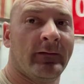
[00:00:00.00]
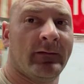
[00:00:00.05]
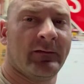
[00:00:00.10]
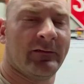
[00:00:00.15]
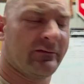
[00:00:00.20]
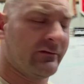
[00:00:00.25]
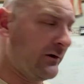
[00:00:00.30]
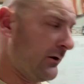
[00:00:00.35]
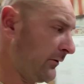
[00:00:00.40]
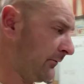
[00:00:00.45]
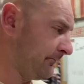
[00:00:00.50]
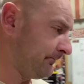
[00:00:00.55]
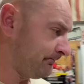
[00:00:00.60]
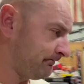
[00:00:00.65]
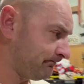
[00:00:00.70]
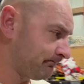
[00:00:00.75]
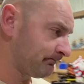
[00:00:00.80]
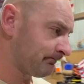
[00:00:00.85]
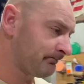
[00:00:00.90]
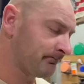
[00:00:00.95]
So
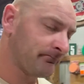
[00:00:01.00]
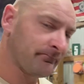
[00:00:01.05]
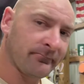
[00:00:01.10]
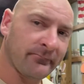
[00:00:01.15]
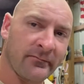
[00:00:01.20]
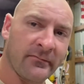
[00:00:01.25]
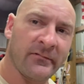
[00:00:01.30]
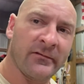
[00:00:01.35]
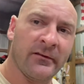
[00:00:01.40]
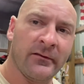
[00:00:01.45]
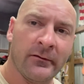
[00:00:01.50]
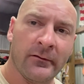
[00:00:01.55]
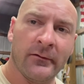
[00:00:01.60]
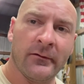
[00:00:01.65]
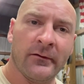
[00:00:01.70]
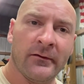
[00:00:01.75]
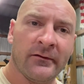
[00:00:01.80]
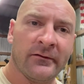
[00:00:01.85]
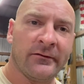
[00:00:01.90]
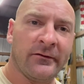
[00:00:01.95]

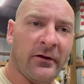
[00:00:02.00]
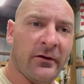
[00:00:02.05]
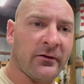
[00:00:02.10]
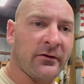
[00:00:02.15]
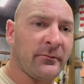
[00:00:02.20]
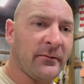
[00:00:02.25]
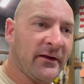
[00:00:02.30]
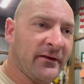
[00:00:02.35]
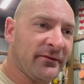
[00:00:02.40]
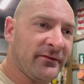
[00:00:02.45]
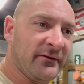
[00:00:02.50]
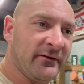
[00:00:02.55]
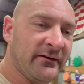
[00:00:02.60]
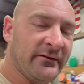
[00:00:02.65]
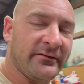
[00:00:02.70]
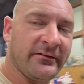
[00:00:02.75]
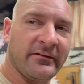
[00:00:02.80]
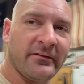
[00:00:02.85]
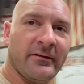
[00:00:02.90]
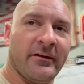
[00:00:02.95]
talking about
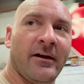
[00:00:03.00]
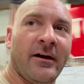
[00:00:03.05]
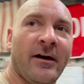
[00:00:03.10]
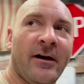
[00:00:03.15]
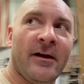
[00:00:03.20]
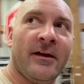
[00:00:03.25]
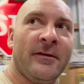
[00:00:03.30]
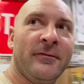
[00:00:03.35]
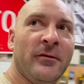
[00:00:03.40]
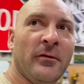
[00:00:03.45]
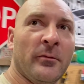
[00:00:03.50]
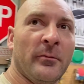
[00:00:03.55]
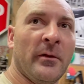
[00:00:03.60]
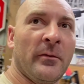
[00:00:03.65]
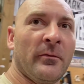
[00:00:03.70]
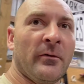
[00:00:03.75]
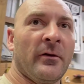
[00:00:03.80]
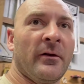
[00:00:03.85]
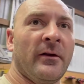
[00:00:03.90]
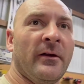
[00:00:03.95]
this, if you
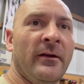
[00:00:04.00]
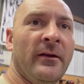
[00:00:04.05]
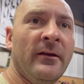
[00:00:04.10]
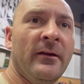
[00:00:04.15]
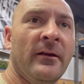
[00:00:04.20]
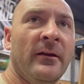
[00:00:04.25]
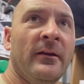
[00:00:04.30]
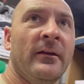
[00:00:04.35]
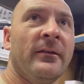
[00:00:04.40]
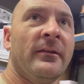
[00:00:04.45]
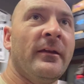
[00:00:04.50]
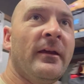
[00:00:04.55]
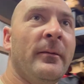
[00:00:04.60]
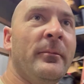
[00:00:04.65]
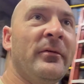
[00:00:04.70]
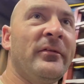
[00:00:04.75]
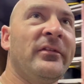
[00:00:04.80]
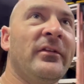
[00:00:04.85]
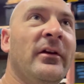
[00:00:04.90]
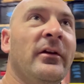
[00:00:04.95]
remember the
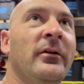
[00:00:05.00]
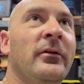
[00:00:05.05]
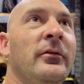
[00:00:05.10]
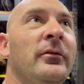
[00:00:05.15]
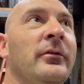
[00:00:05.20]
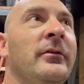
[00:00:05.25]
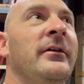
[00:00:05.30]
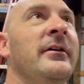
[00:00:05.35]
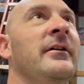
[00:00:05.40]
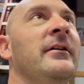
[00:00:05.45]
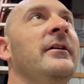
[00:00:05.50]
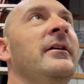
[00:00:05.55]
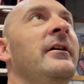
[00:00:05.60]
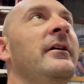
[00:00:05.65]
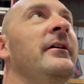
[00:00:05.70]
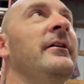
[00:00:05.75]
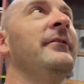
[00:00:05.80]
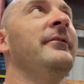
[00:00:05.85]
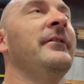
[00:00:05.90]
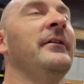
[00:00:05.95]
episode
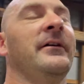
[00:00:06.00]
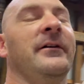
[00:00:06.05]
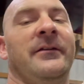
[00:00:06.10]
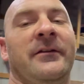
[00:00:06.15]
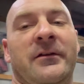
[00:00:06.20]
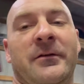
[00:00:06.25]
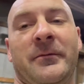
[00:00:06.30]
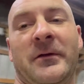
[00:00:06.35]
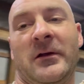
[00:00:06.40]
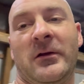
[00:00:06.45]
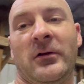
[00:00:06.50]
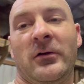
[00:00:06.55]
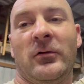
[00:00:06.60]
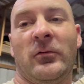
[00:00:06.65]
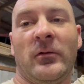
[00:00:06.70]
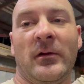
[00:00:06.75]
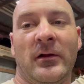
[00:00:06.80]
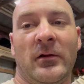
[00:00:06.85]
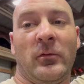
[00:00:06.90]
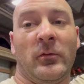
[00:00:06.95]
of the Camaro
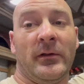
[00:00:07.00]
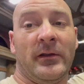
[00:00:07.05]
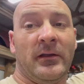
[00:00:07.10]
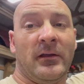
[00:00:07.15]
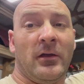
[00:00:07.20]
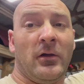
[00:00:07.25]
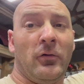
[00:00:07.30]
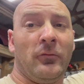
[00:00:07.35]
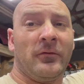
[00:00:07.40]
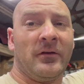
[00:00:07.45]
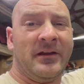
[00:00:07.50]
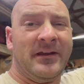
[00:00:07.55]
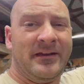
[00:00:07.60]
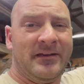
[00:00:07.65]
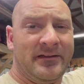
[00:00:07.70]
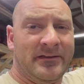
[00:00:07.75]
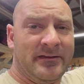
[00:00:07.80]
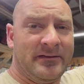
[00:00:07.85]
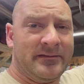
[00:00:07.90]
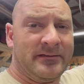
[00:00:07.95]
where we
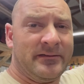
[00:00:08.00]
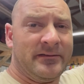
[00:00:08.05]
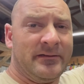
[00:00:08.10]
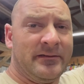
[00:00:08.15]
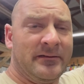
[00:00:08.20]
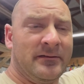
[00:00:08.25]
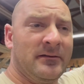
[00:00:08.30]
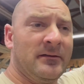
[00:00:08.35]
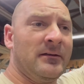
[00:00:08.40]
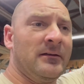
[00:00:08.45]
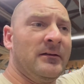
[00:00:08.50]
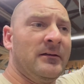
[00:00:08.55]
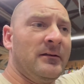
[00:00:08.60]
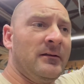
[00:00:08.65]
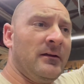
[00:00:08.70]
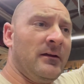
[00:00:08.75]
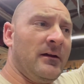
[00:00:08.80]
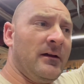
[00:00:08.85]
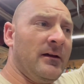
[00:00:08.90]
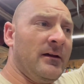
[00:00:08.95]
overheated it,
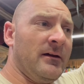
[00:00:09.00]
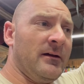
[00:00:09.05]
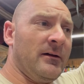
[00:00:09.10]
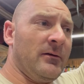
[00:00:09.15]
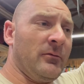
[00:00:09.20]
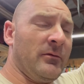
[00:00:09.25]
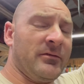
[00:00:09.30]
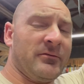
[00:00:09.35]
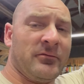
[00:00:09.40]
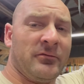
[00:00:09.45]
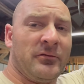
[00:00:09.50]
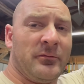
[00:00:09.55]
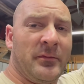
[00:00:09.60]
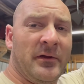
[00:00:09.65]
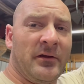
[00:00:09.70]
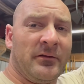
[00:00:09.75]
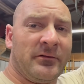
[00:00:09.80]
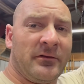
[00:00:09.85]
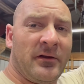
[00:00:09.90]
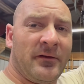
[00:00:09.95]
we threw the
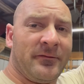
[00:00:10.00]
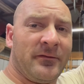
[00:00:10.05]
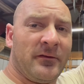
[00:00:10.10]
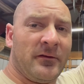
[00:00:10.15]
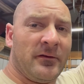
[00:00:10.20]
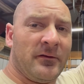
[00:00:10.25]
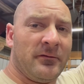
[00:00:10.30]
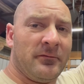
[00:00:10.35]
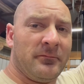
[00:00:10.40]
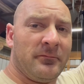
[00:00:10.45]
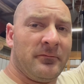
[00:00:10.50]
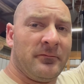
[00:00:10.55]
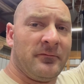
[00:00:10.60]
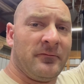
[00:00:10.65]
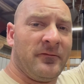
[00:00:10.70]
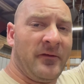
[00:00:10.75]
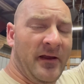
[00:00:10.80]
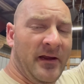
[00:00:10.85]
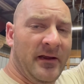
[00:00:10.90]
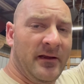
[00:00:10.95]
belt off the
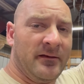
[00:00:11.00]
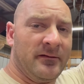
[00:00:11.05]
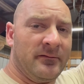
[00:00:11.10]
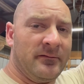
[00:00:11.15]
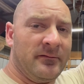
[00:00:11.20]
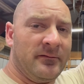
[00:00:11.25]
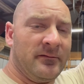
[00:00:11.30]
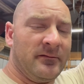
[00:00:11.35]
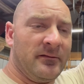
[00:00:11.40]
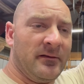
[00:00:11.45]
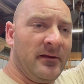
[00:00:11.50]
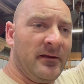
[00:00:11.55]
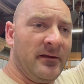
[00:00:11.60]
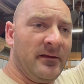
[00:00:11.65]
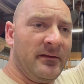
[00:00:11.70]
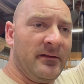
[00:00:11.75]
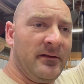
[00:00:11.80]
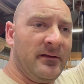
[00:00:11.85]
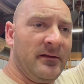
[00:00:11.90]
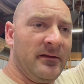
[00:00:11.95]
fan
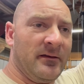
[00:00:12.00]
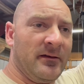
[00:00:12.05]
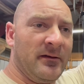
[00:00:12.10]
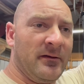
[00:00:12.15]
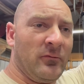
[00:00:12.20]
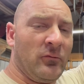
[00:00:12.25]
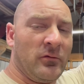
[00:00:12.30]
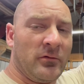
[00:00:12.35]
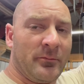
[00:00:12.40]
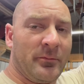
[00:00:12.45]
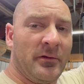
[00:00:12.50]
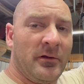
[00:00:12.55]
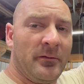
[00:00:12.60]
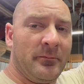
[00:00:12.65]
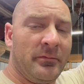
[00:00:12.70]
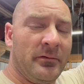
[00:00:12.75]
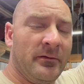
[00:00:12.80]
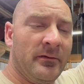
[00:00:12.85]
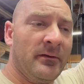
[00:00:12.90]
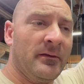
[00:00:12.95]
and the water pump,
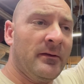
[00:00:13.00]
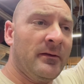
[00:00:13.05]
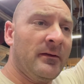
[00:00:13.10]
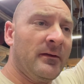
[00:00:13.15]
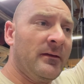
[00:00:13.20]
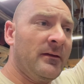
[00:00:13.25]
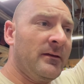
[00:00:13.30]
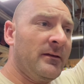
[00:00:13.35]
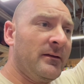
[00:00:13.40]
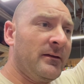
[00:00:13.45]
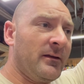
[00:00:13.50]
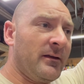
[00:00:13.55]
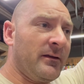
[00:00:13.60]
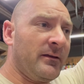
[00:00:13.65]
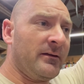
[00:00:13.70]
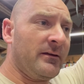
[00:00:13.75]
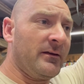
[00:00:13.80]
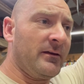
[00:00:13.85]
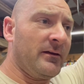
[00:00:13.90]
and